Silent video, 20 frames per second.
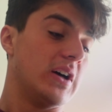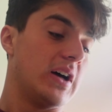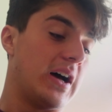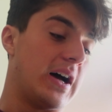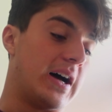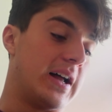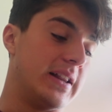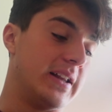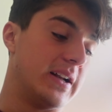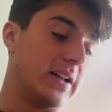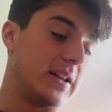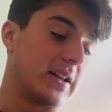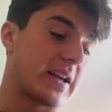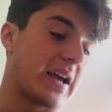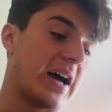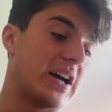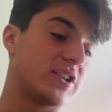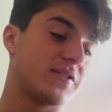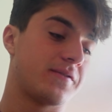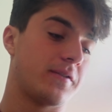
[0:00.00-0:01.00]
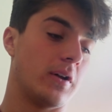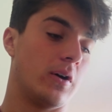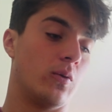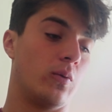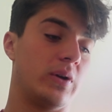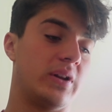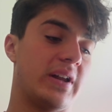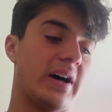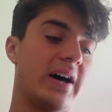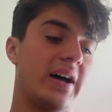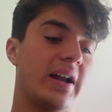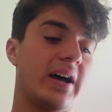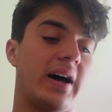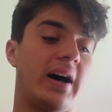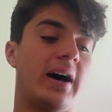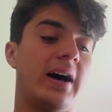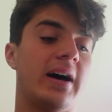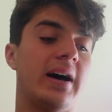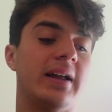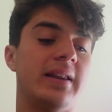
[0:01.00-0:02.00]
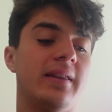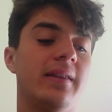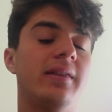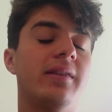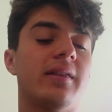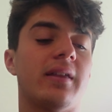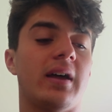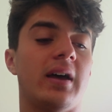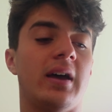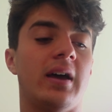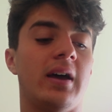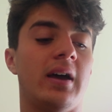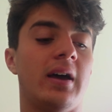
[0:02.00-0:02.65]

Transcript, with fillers: a little cash flow with that, and uh,